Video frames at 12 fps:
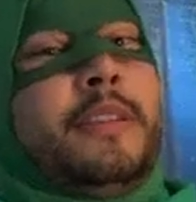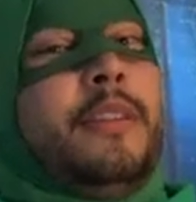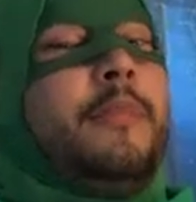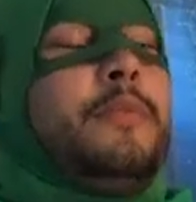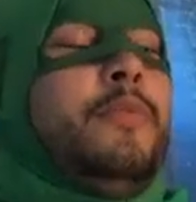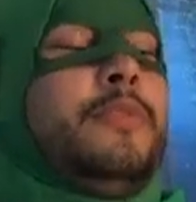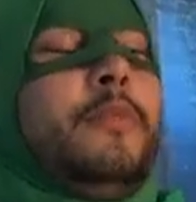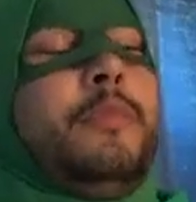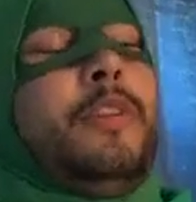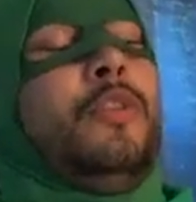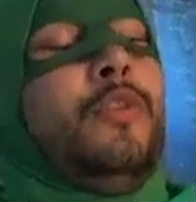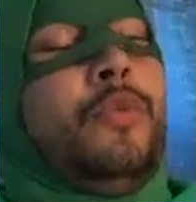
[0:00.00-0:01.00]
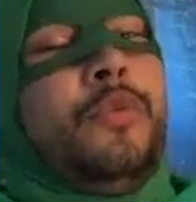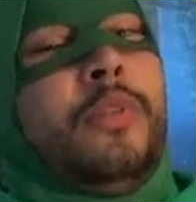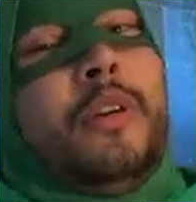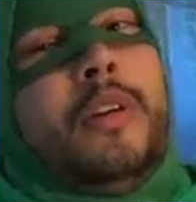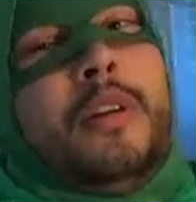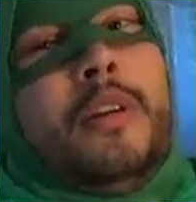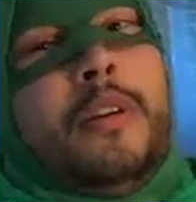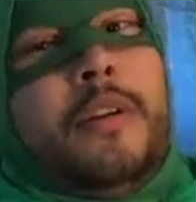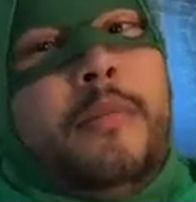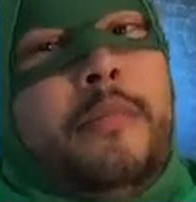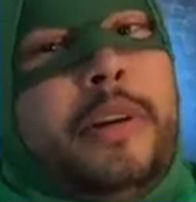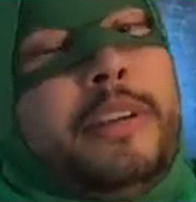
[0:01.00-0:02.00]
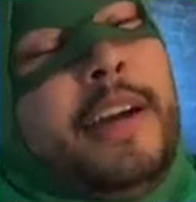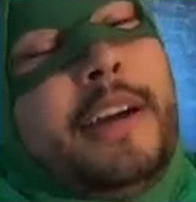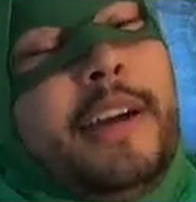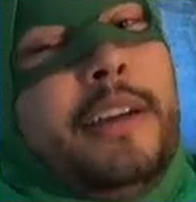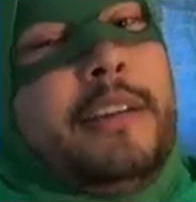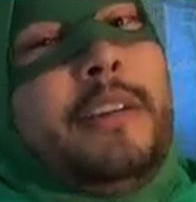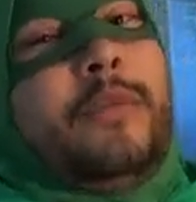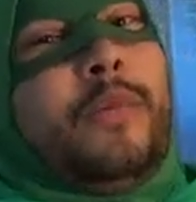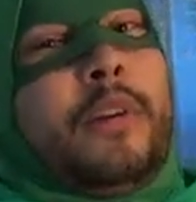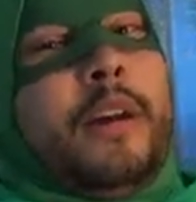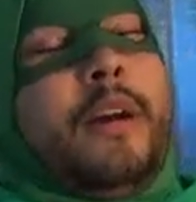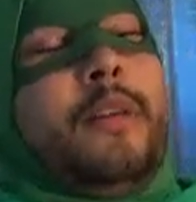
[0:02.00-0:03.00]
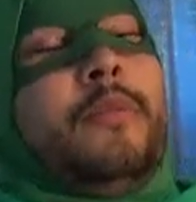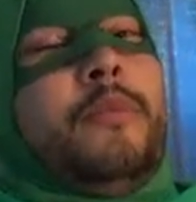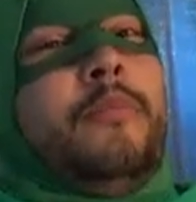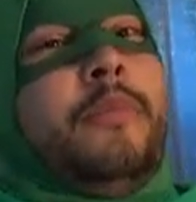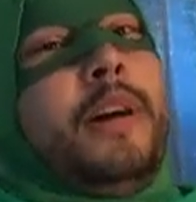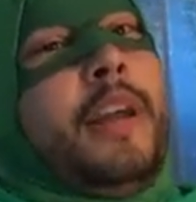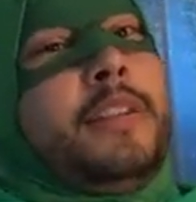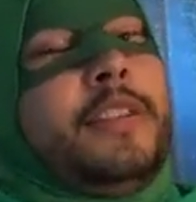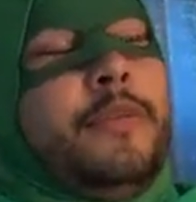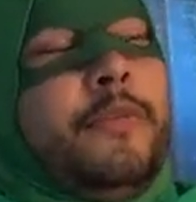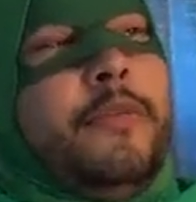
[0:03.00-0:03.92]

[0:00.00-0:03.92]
it up, do something new, but that kind of didn't work out. But I still